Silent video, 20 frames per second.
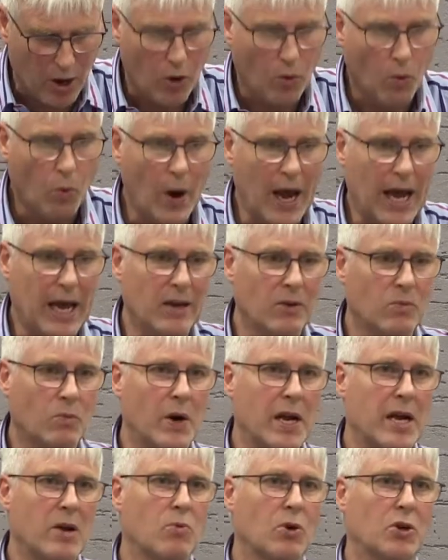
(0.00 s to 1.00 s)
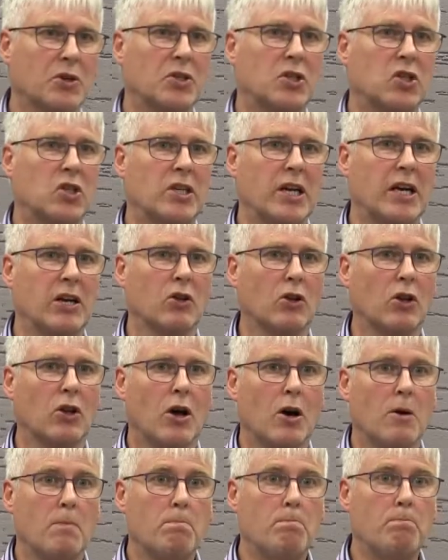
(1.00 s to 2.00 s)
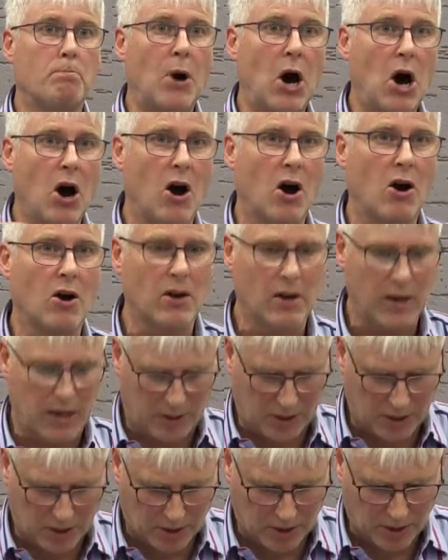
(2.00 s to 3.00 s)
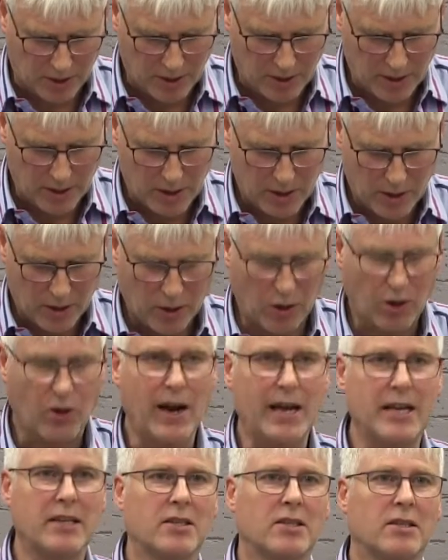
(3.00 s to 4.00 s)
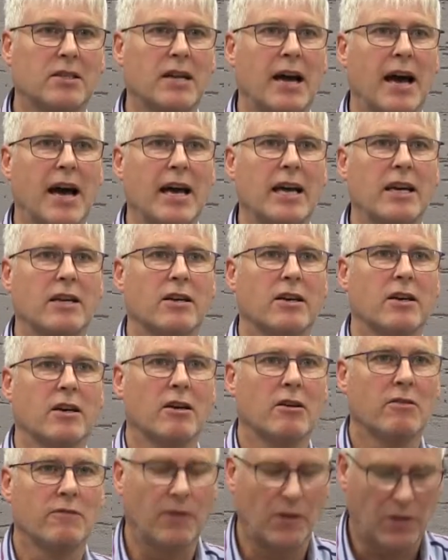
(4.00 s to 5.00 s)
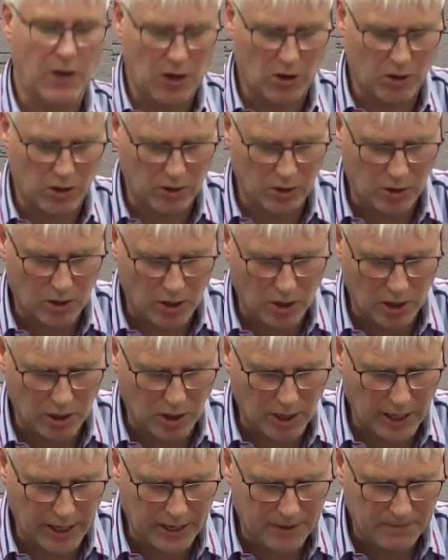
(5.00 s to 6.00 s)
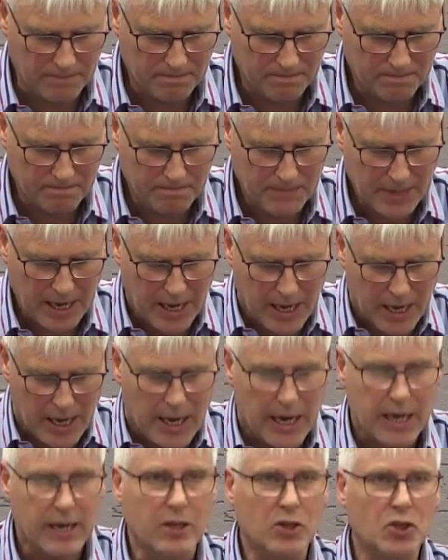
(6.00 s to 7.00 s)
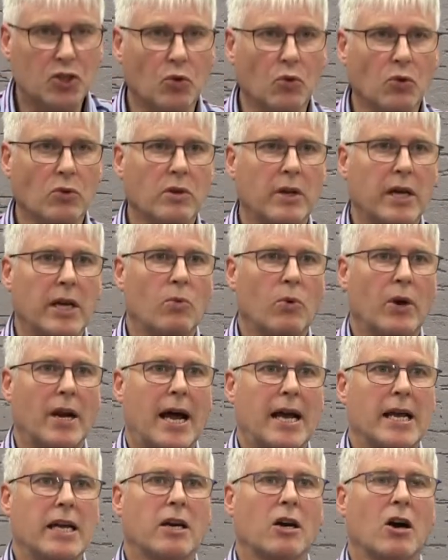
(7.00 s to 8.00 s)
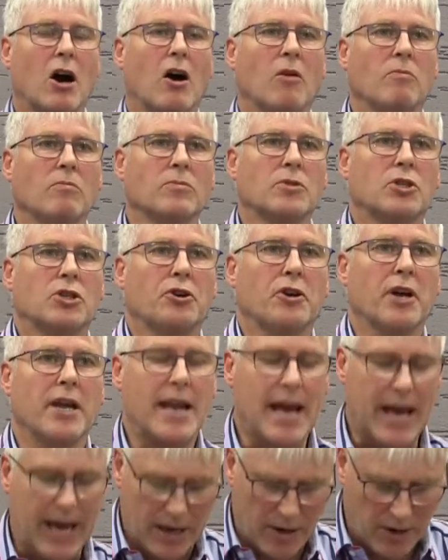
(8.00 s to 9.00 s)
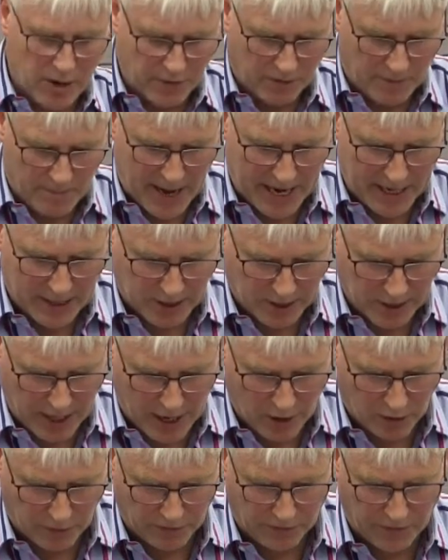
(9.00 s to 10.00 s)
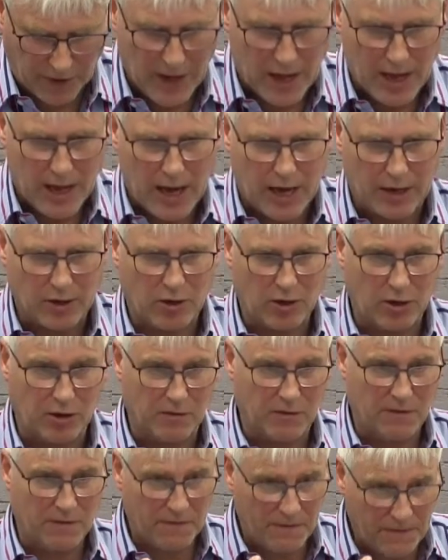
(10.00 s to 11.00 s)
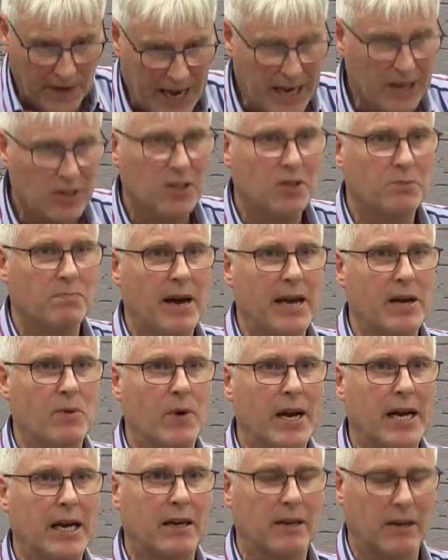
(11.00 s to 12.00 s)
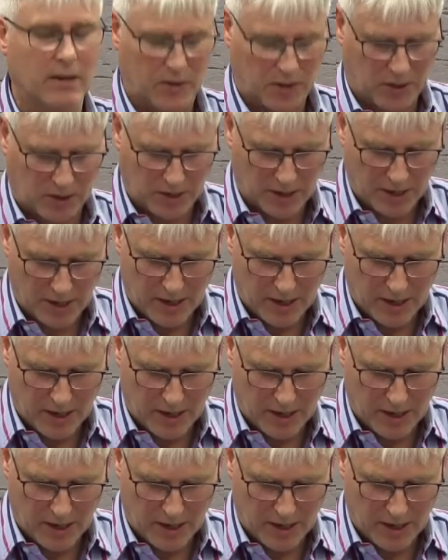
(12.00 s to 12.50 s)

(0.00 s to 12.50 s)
when we were still powerless, Christ died for the ungodly. It is only when I come to an end of myself and confess my weakness